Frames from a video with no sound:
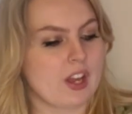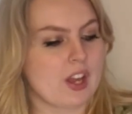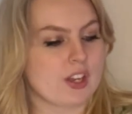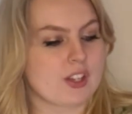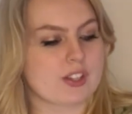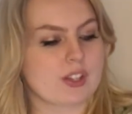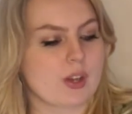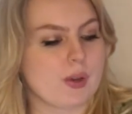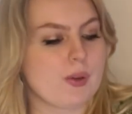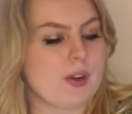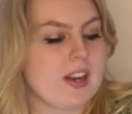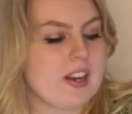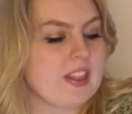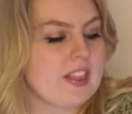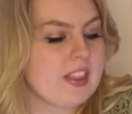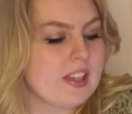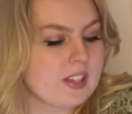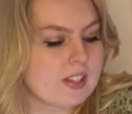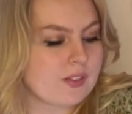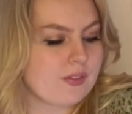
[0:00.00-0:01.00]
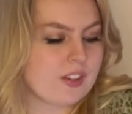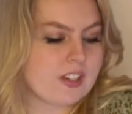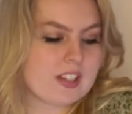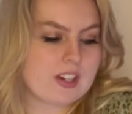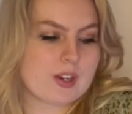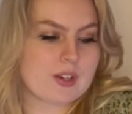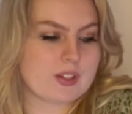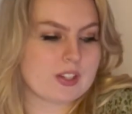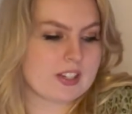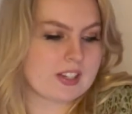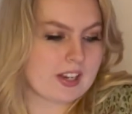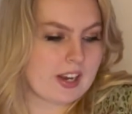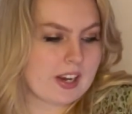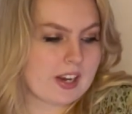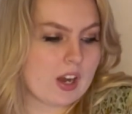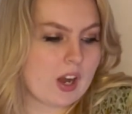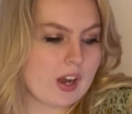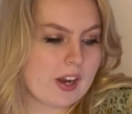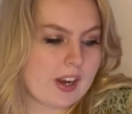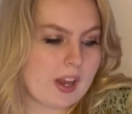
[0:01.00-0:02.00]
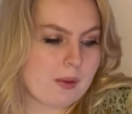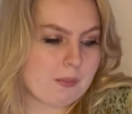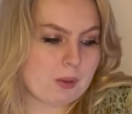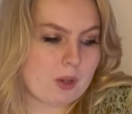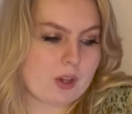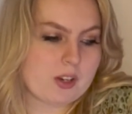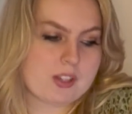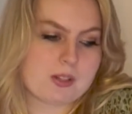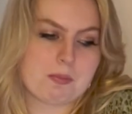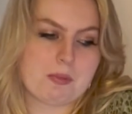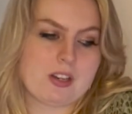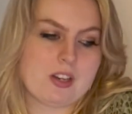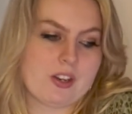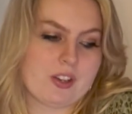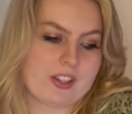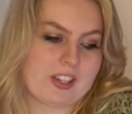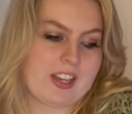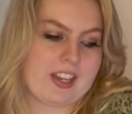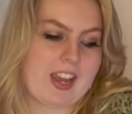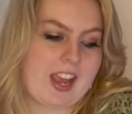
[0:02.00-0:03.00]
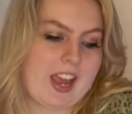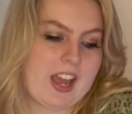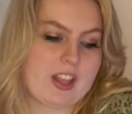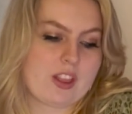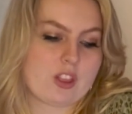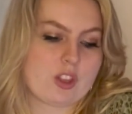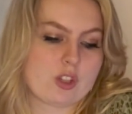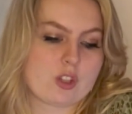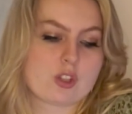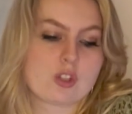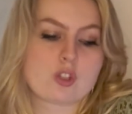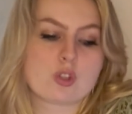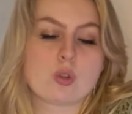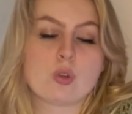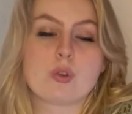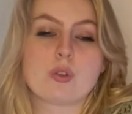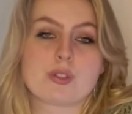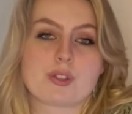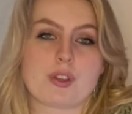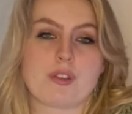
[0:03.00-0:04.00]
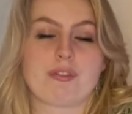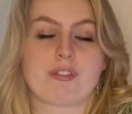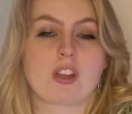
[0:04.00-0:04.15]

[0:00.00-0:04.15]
So in this video today, I am going to be looking at the stores of